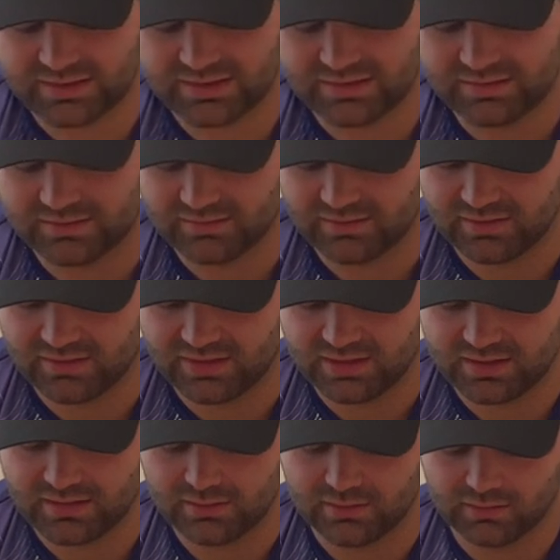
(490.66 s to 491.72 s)
is
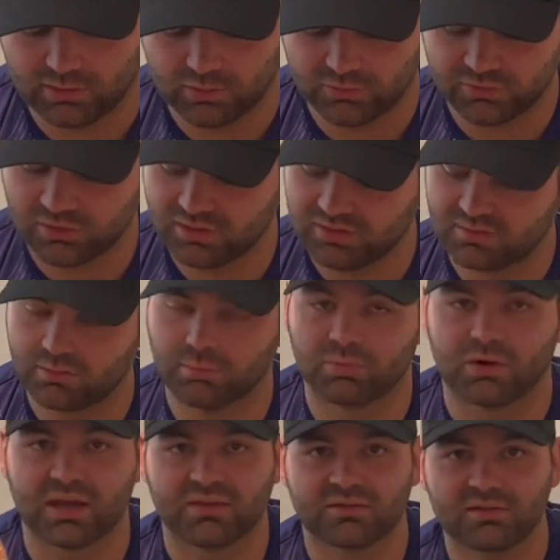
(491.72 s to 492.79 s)
the Lone Star Disc
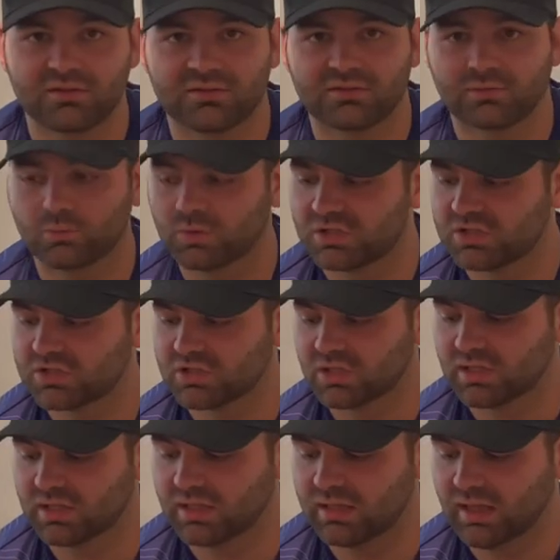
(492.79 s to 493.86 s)
Brazos, which
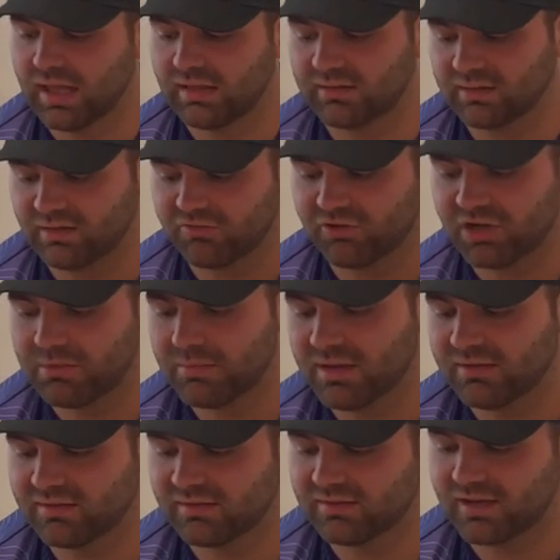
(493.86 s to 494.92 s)
has the Freddie
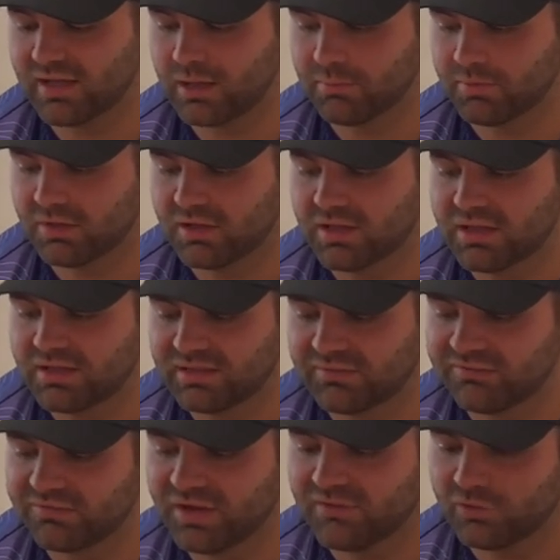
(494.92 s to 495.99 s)
Mesa stamp,
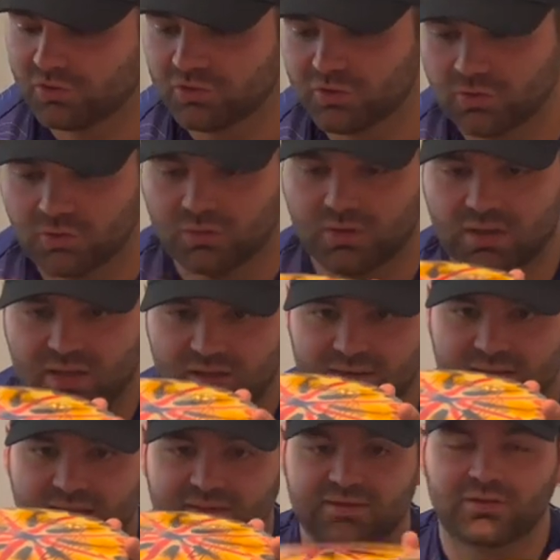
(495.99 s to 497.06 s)
7502,
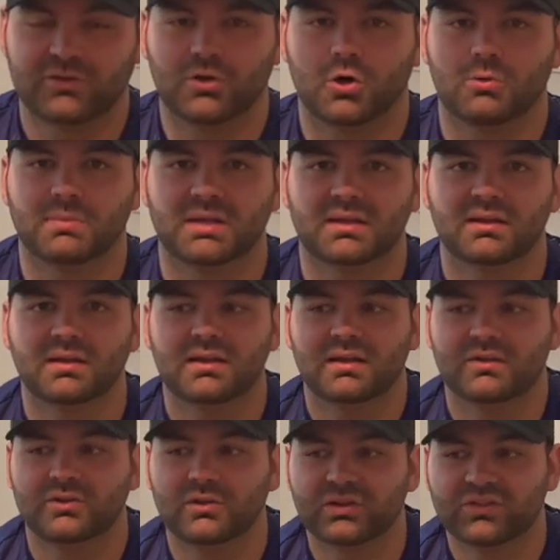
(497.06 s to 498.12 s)
nice and domey.
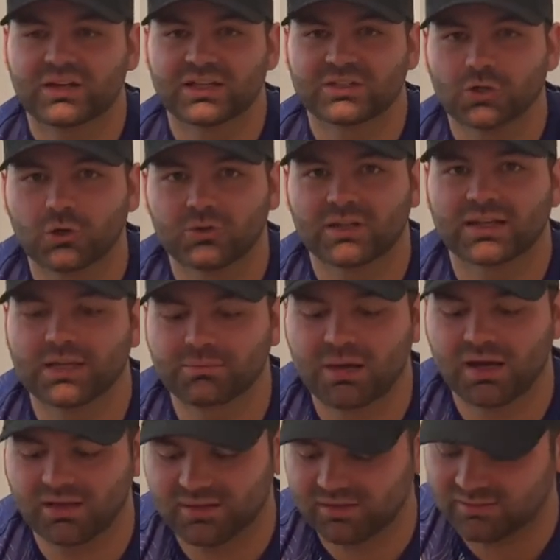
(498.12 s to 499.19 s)
The only thing I don't like
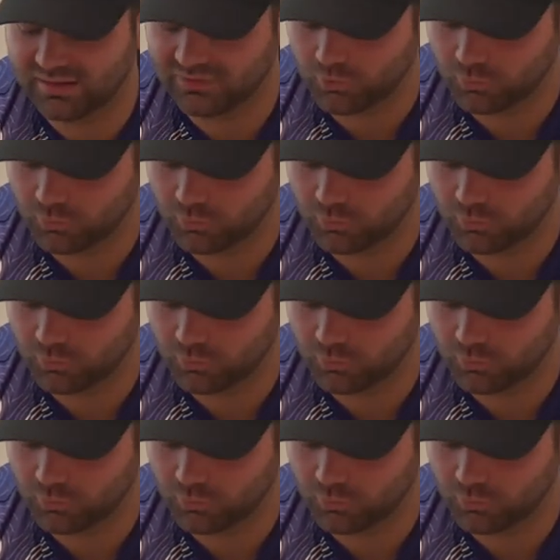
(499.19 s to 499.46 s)
about it is that